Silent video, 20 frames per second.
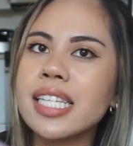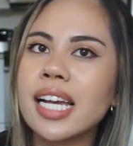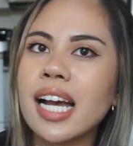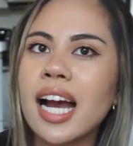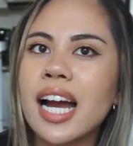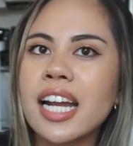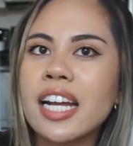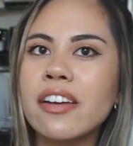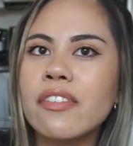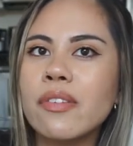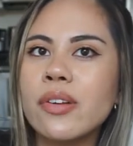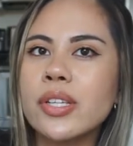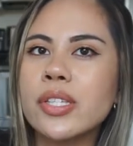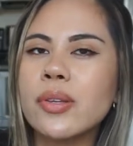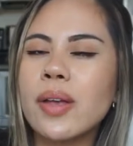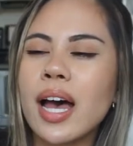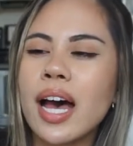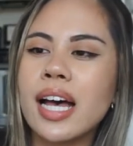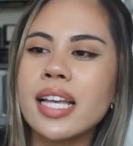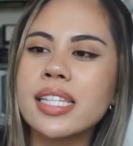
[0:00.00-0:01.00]
It kind of
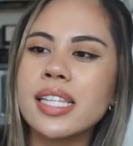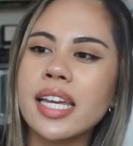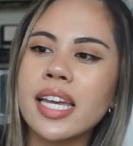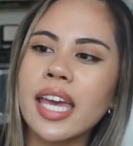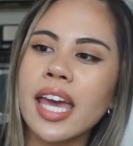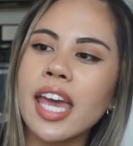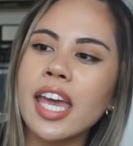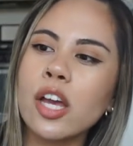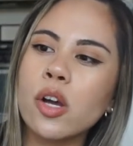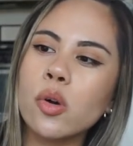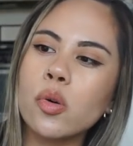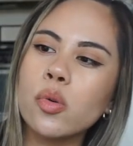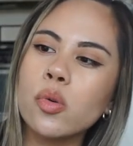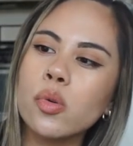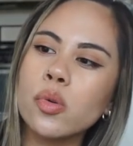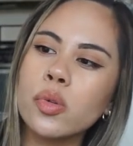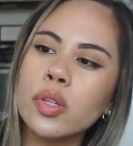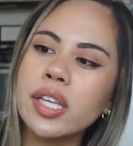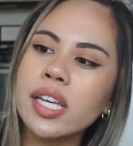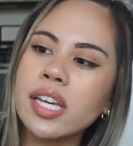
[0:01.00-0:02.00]
also has like a
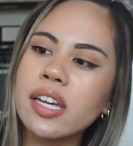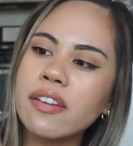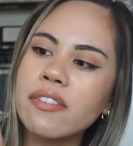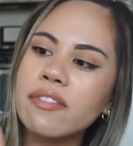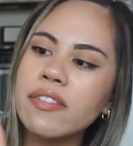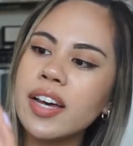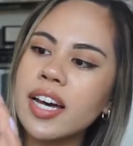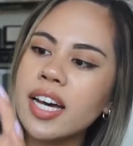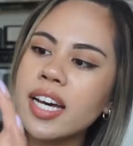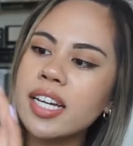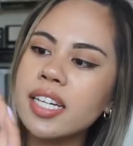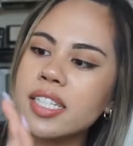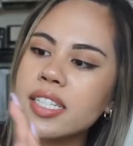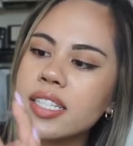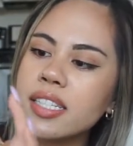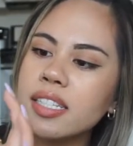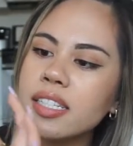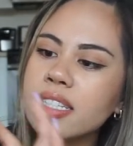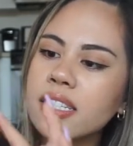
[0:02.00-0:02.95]
cooling effect.